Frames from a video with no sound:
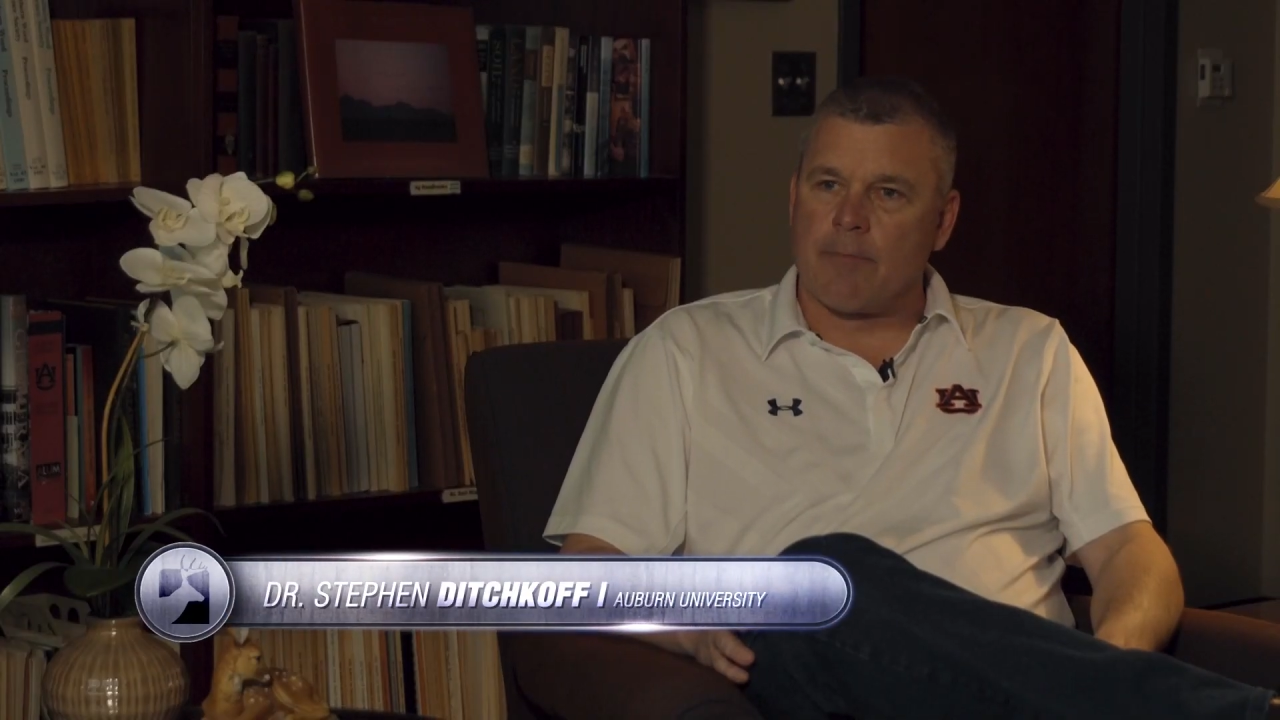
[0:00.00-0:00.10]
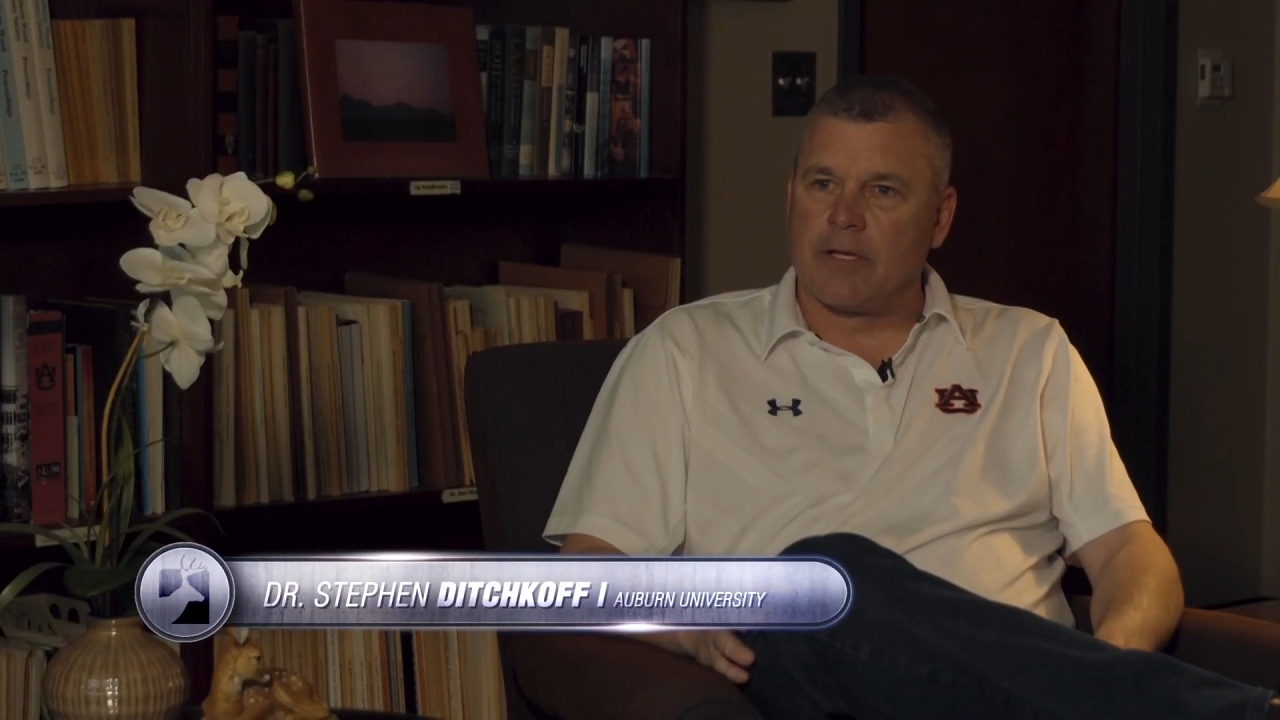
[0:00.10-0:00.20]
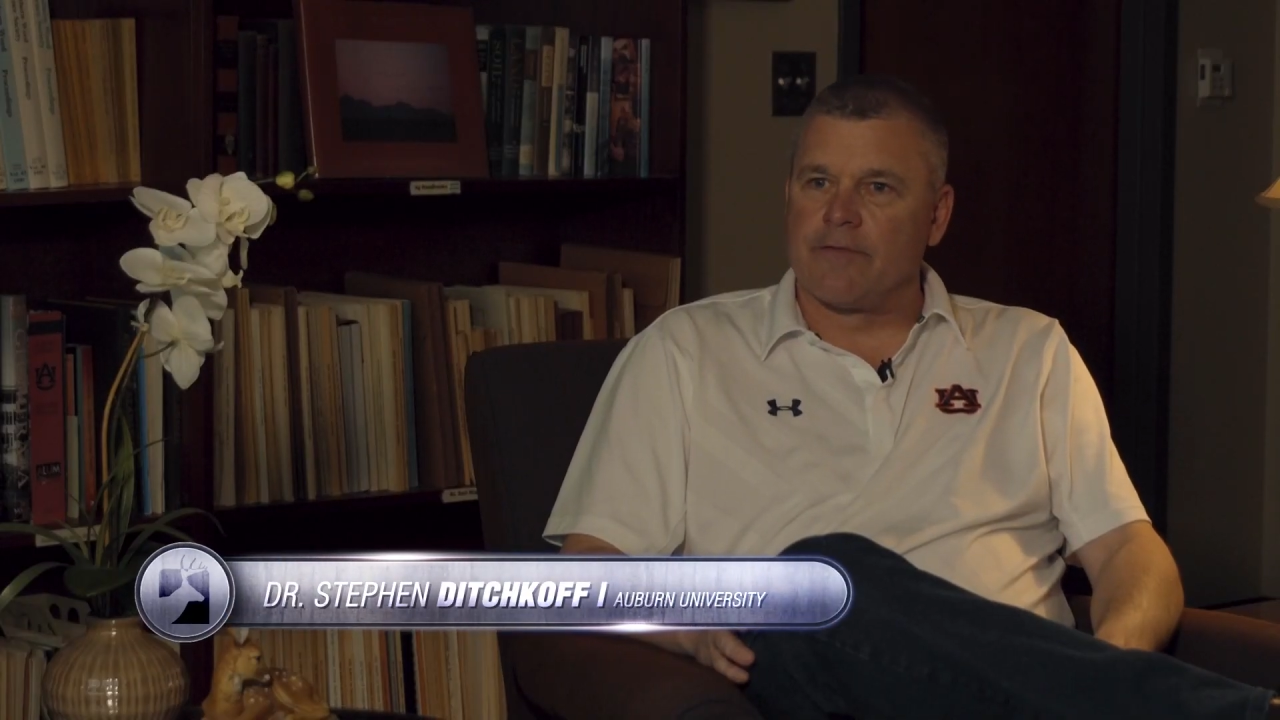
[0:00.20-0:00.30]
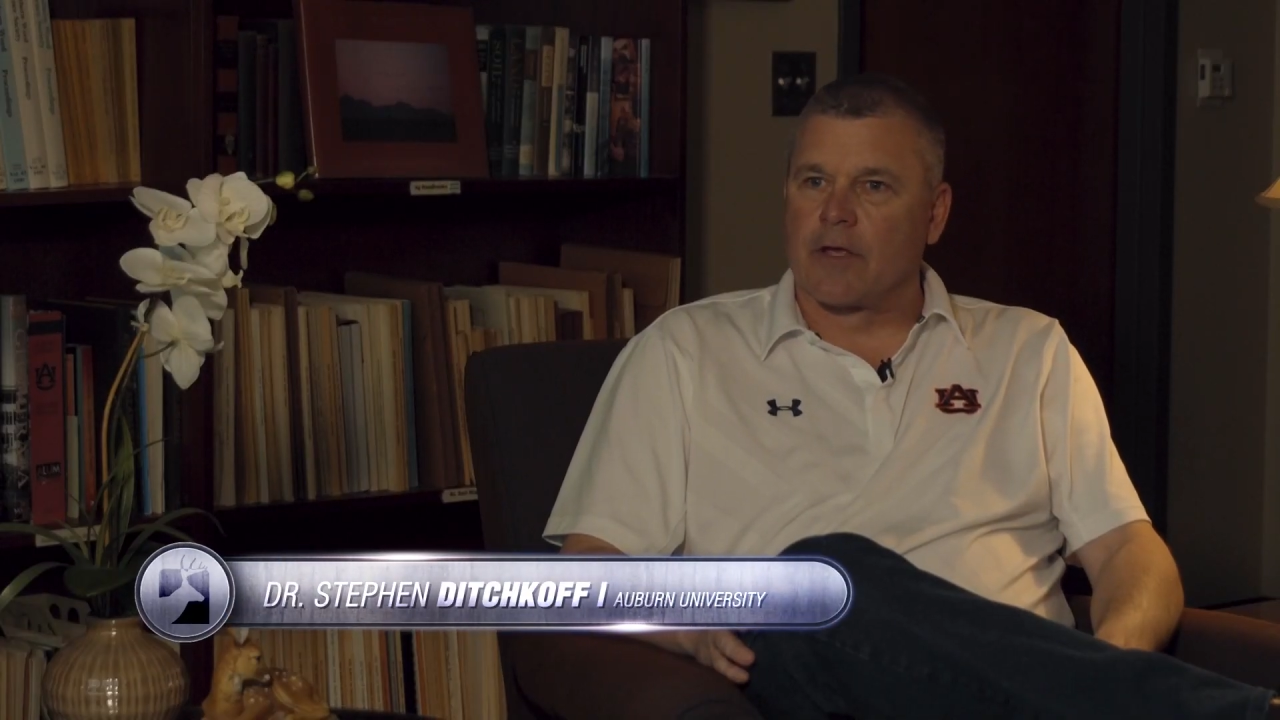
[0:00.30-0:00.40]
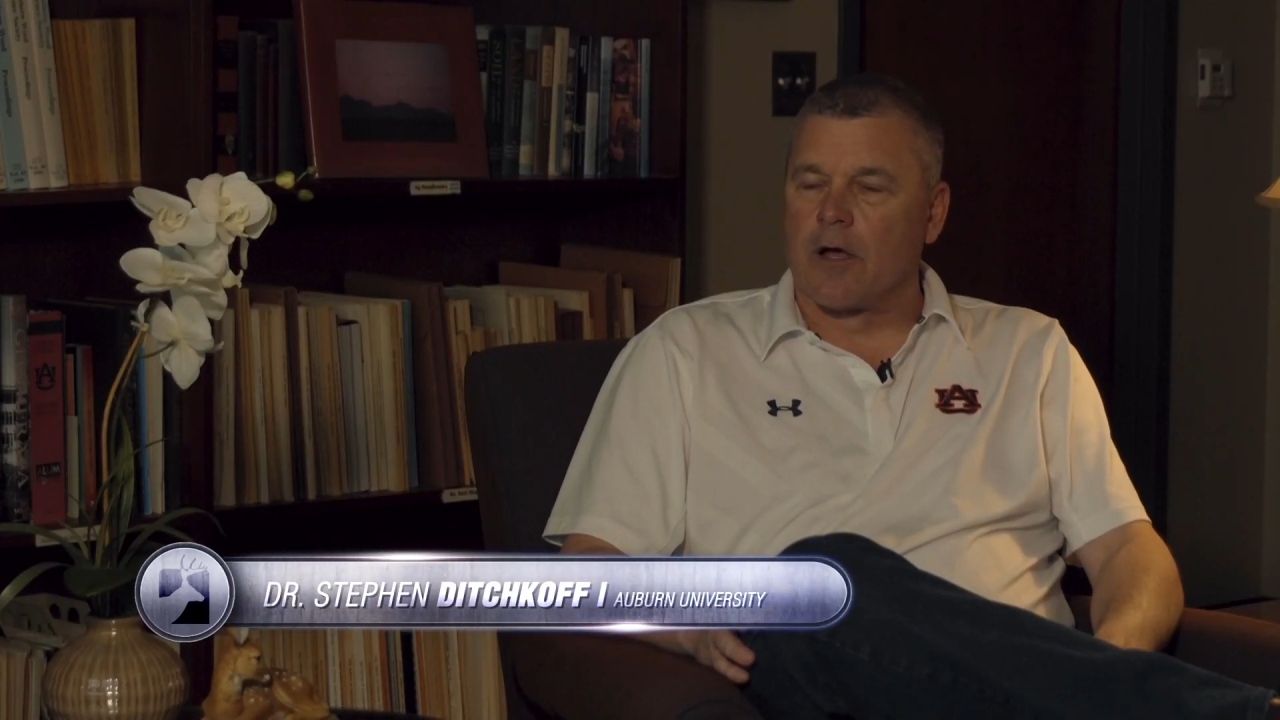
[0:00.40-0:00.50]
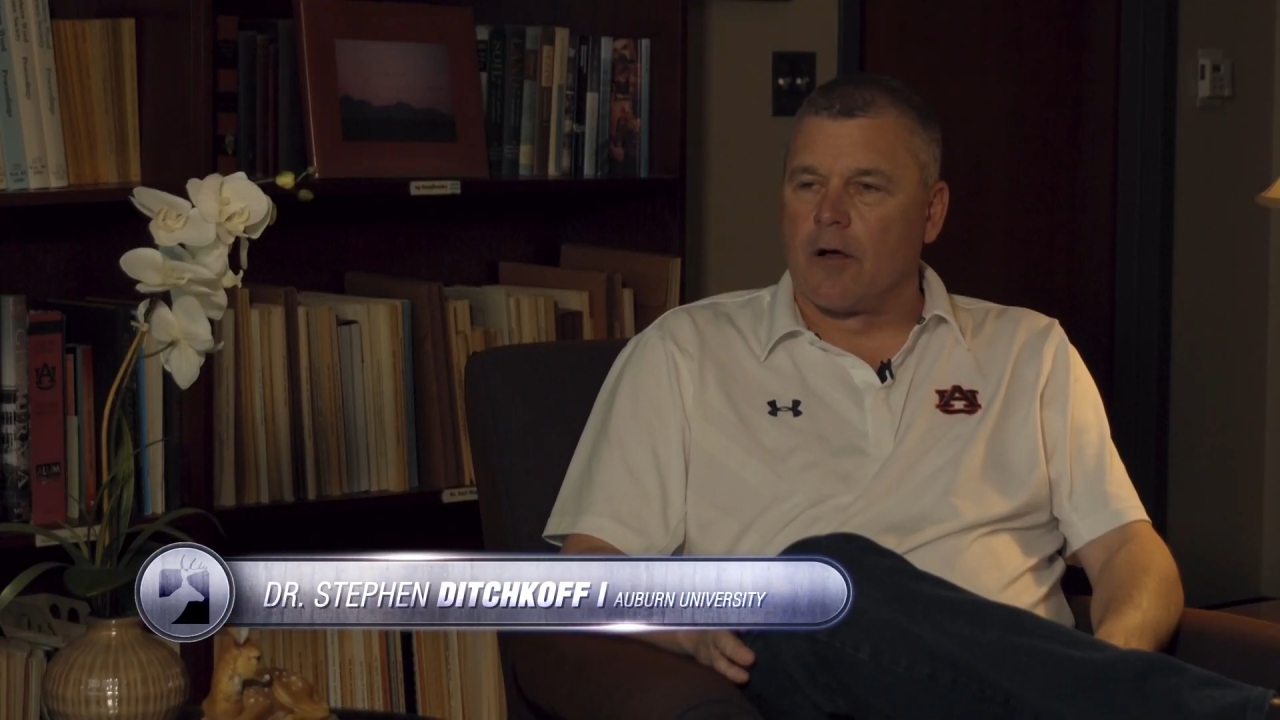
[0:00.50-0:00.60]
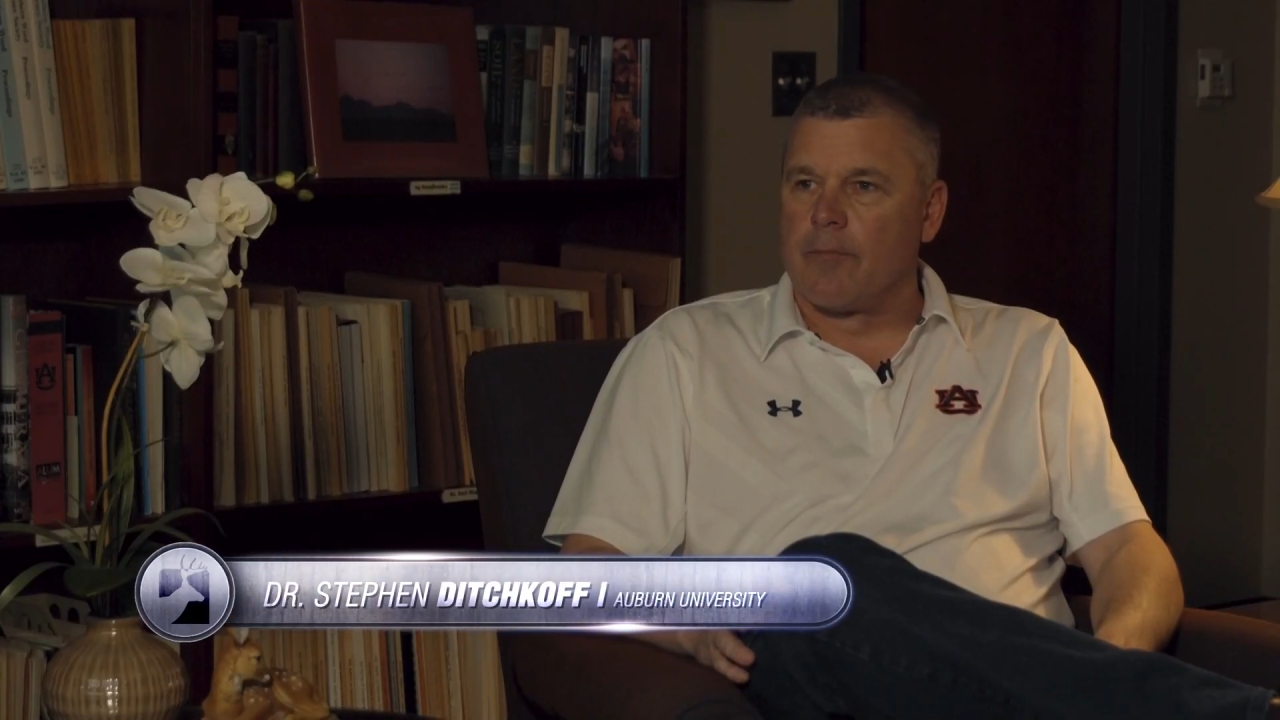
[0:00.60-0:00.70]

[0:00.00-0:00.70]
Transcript: believe the cull